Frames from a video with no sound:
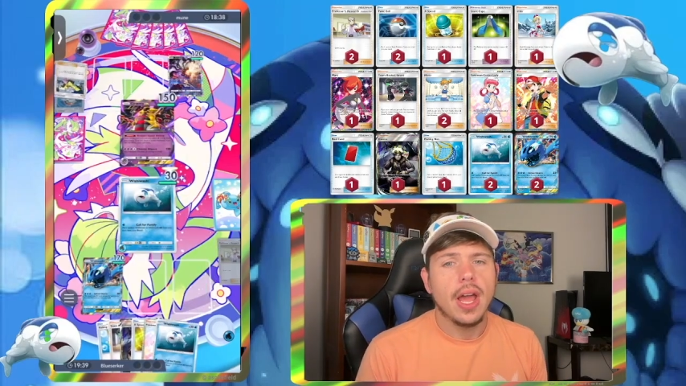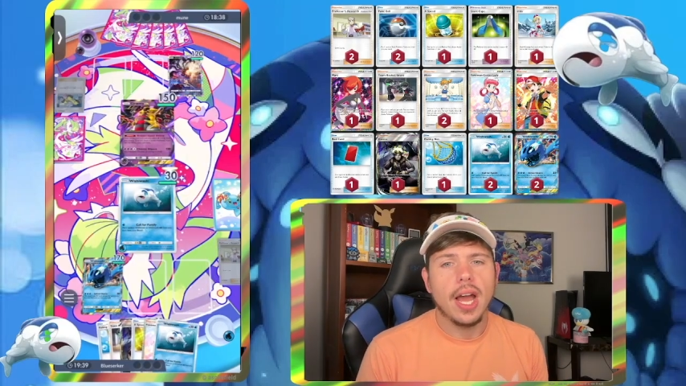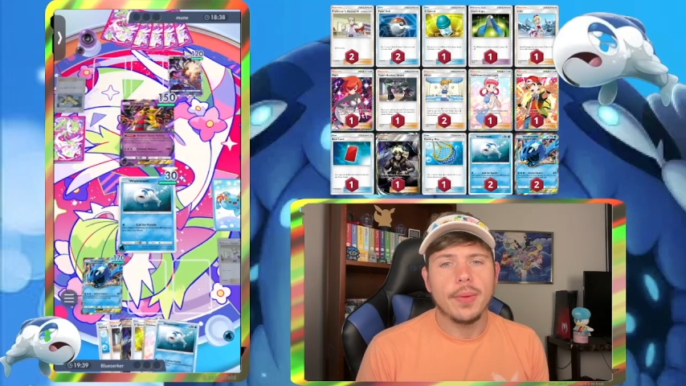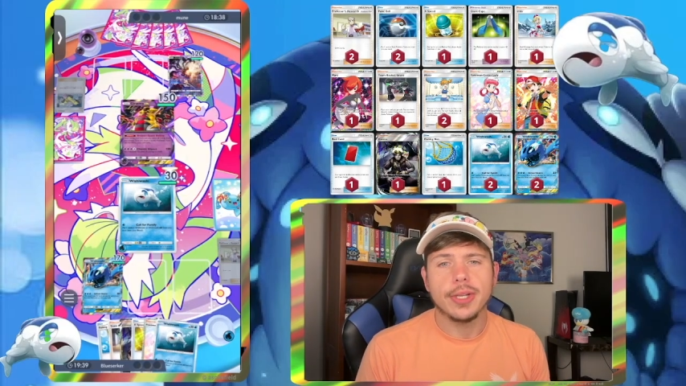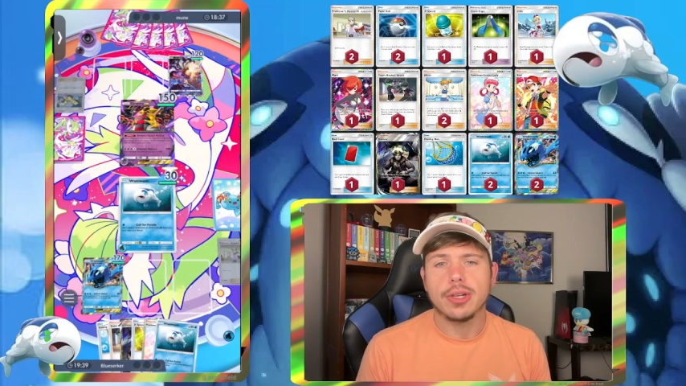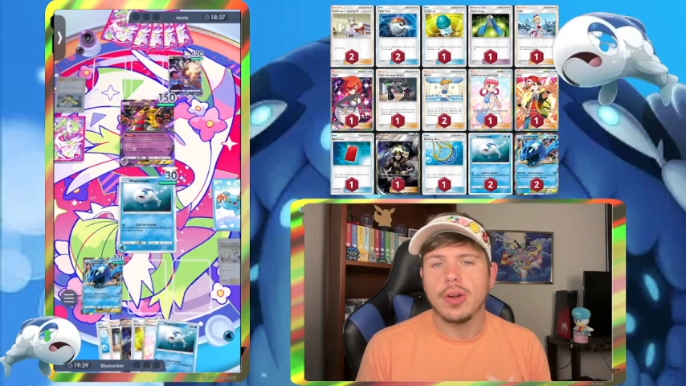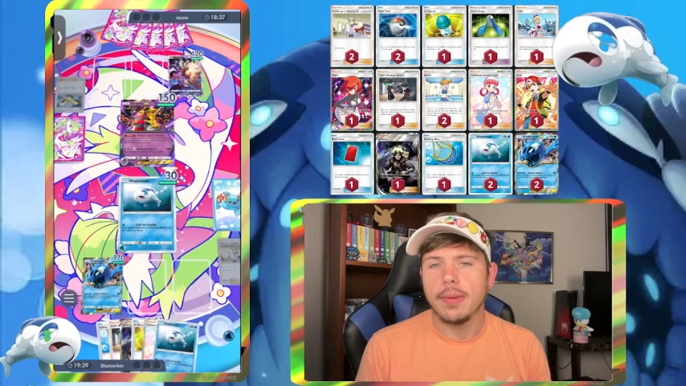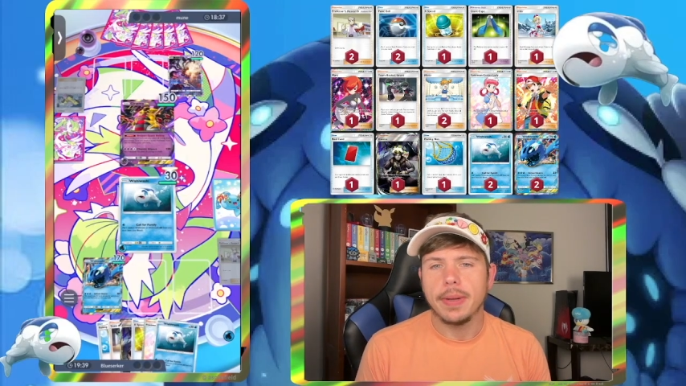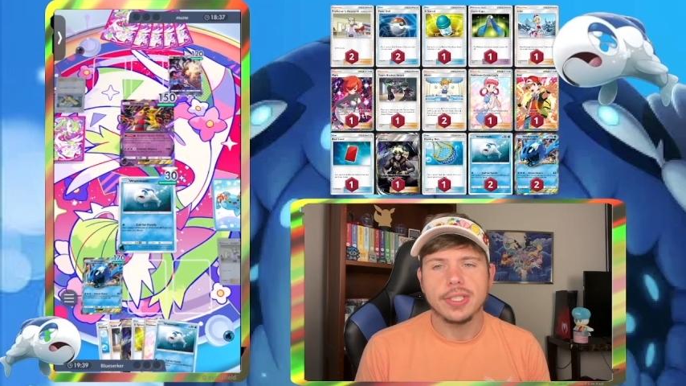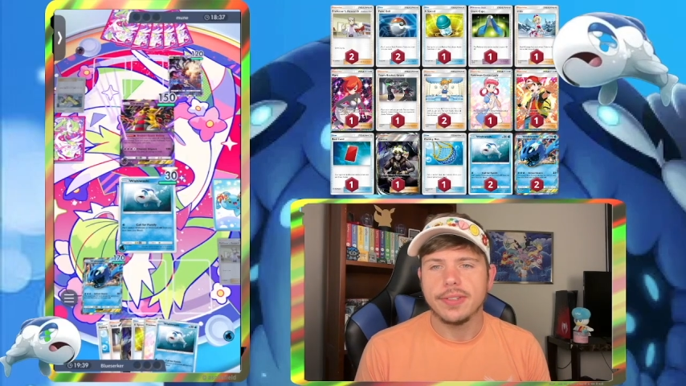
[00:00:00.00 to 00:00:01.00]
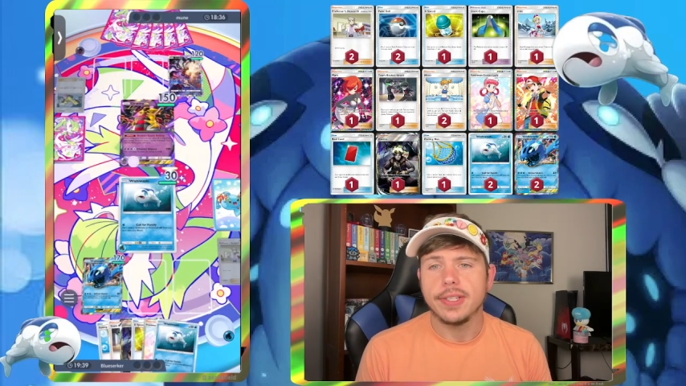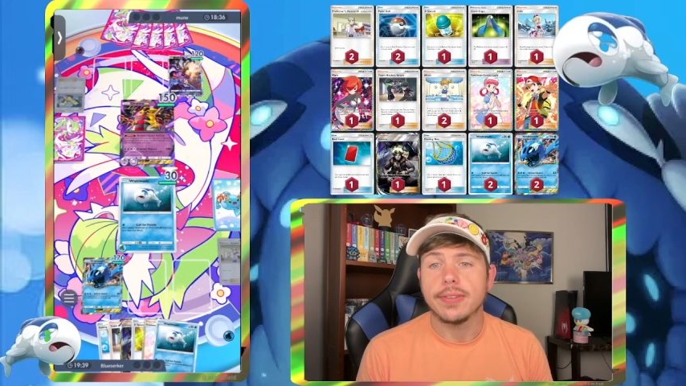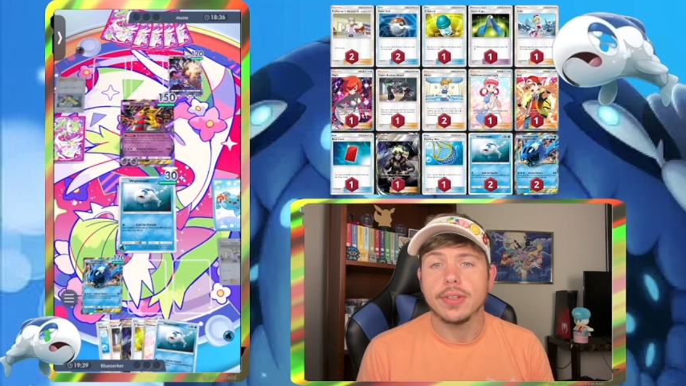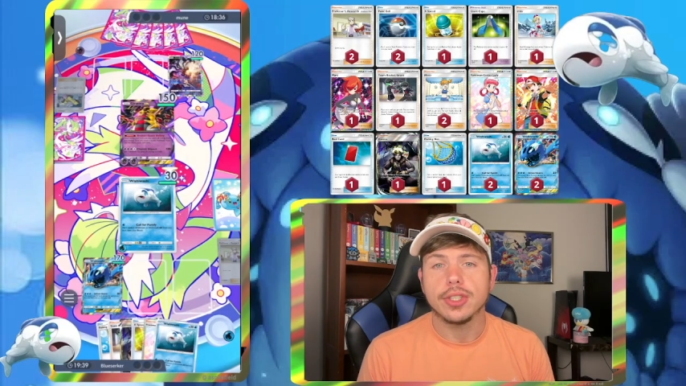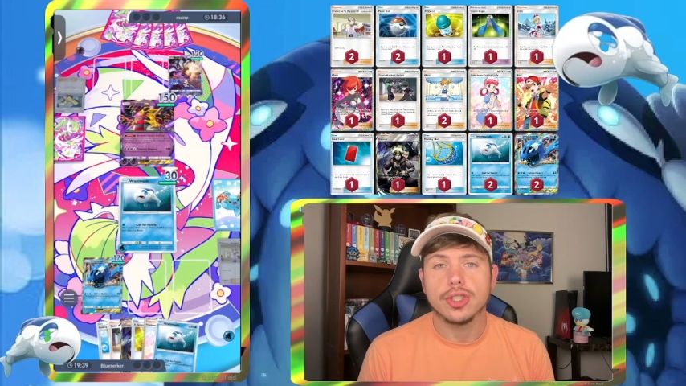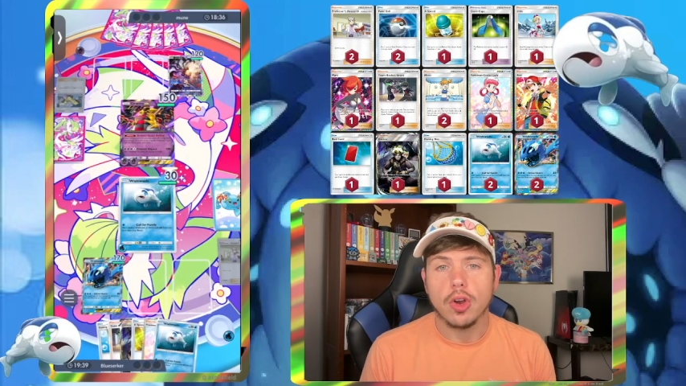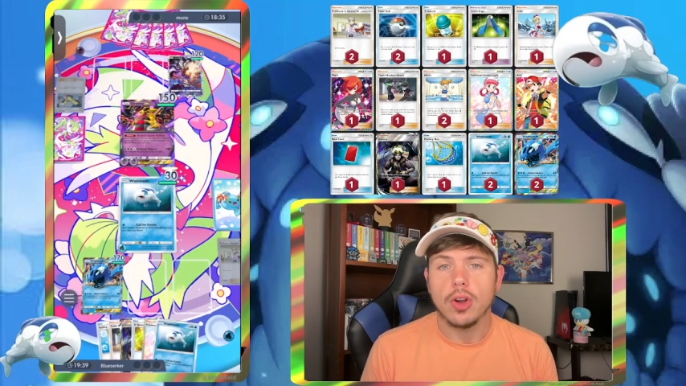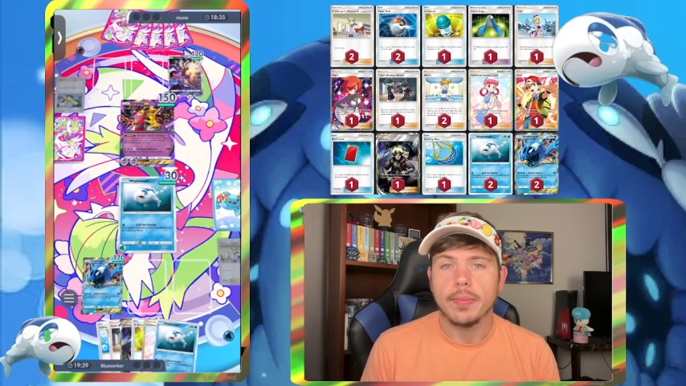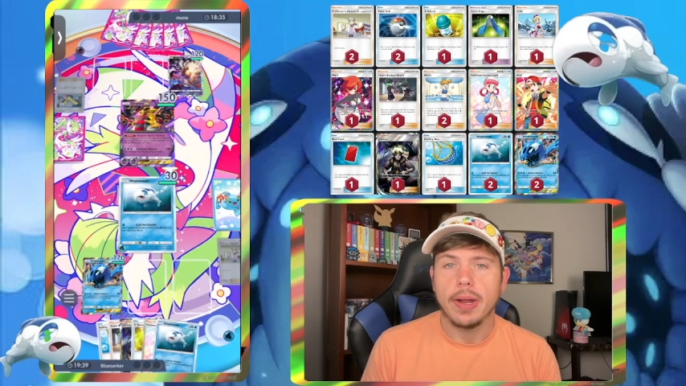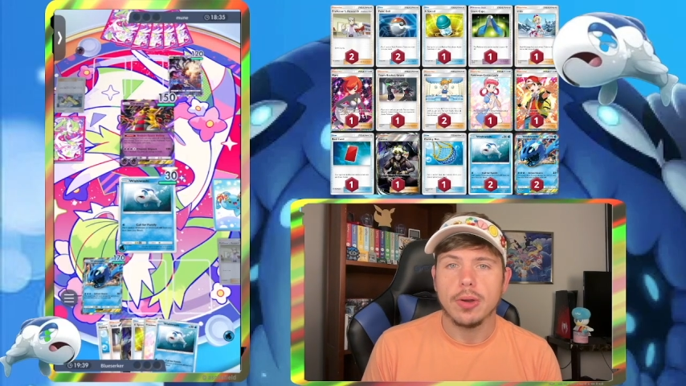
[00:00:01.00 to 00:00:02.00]
We draw a bunch of different strong,
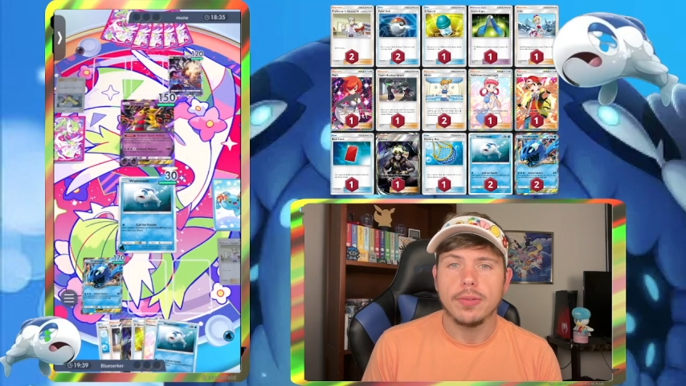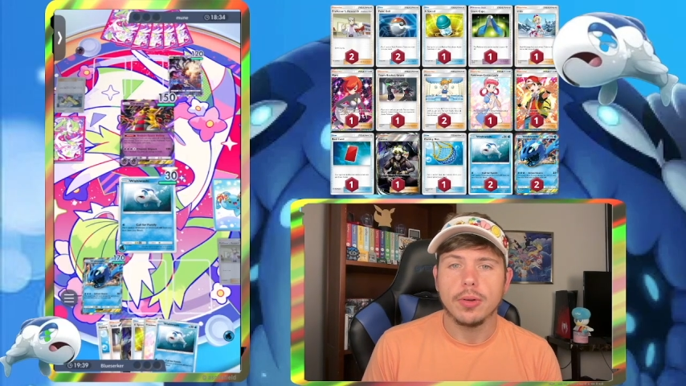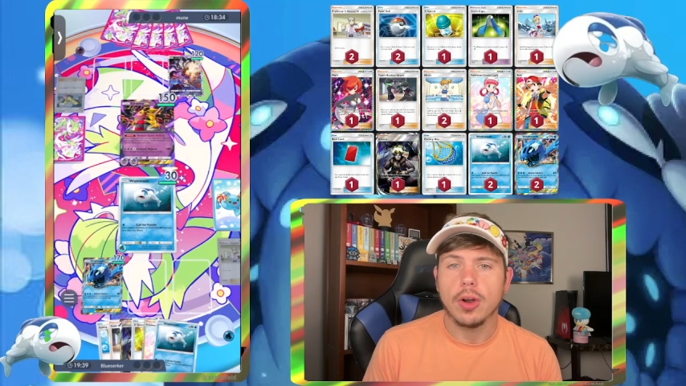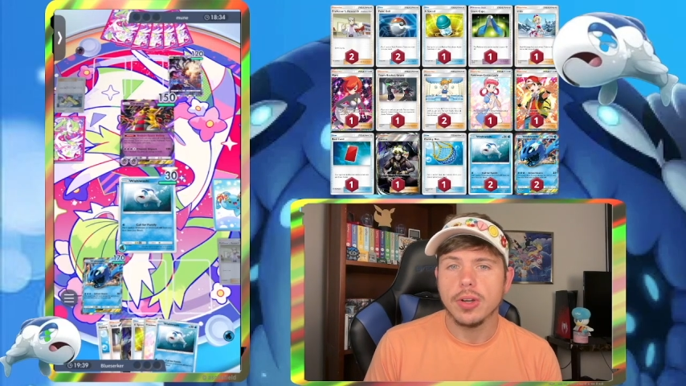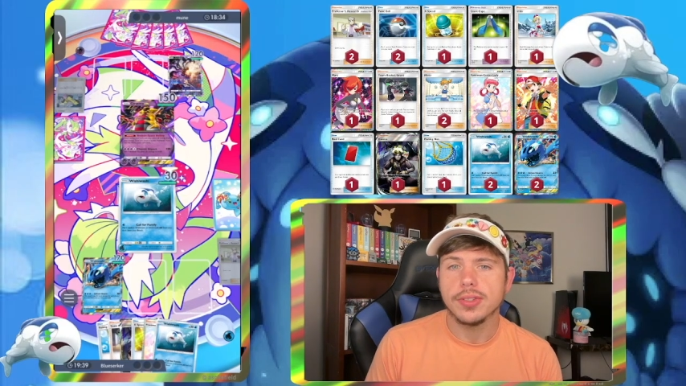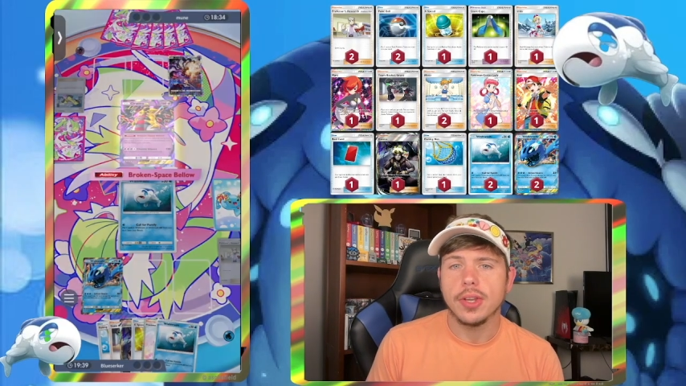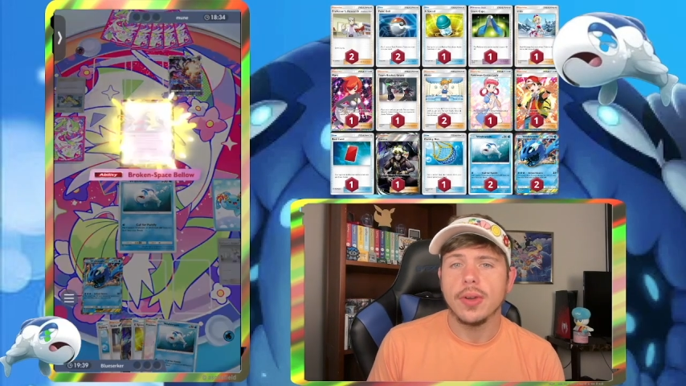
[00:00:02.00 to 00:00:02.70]
powerful cards, though,